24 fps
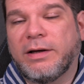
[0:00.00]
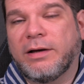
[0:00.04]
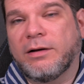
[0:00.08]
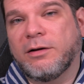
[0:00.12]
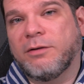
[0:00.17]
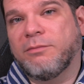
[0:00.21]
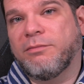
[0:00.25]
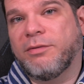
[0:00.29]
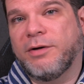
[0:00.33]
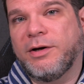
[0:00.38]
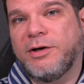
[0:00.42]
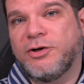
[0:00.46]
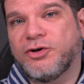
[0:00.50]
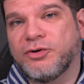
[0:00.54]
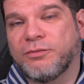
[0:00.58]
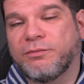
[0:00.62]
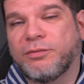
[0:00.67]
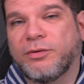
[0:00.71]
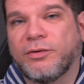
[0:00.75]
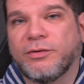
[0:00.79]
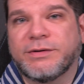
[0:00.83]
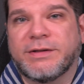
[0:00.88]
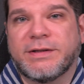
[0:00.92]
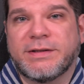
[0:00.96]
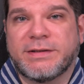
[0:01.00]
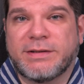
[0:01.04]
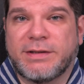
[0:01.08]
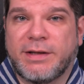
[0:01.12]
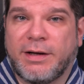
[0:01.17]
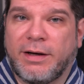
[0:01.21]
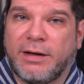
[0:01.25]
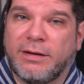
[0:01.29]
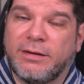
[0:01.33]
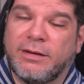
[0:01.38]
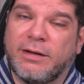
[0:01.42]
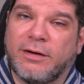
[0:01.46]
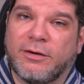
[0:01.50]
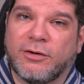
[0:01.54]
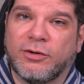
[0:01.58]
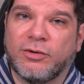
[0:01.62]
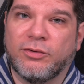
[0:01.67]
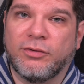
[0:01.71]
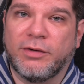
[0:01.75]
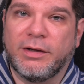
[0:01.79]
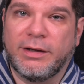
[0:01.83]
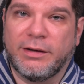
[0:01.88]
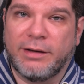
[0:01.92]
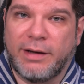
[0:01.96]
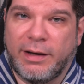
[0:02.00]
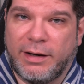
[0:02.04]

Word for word: calibration process that they're doing